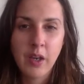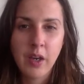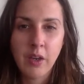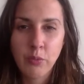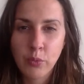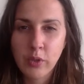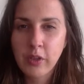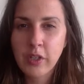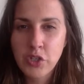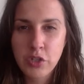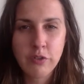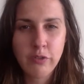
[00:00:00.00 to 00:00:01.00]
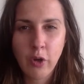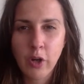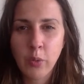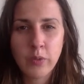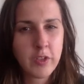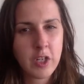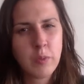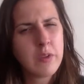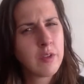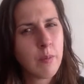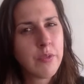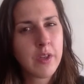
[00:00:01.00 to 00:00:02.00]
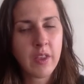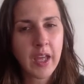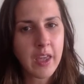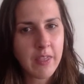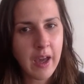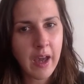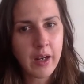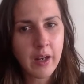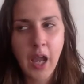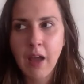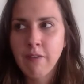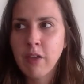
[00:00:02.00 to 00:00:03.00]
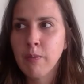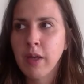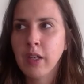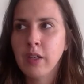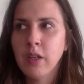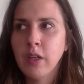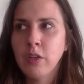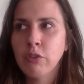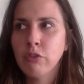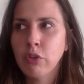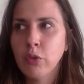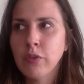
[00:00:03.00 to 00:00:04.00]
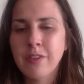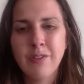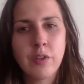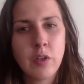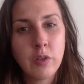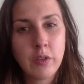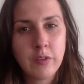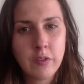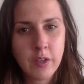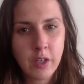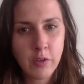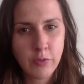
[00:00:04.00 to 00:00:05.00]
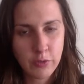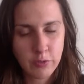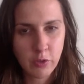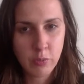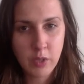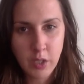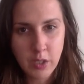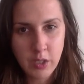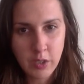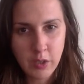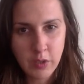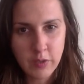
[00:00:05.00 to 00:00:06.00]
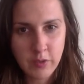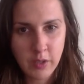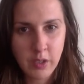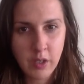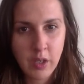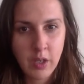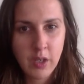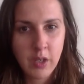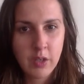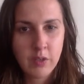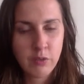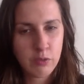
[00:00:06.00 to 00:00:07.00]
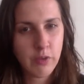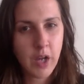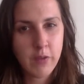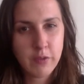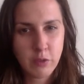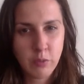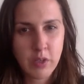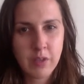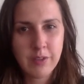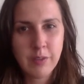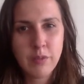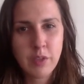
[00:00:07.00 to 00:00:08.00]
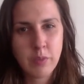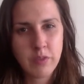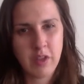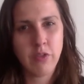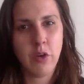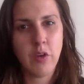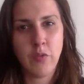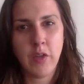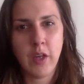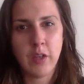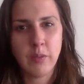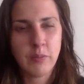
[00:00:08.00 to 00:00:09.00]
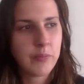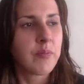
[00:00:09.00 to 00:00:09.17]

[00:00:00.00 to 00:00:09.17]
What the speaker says: I really just thought it was going to be something like that. And having been so severely sick for so many years and survived so many symptoms, I thought that,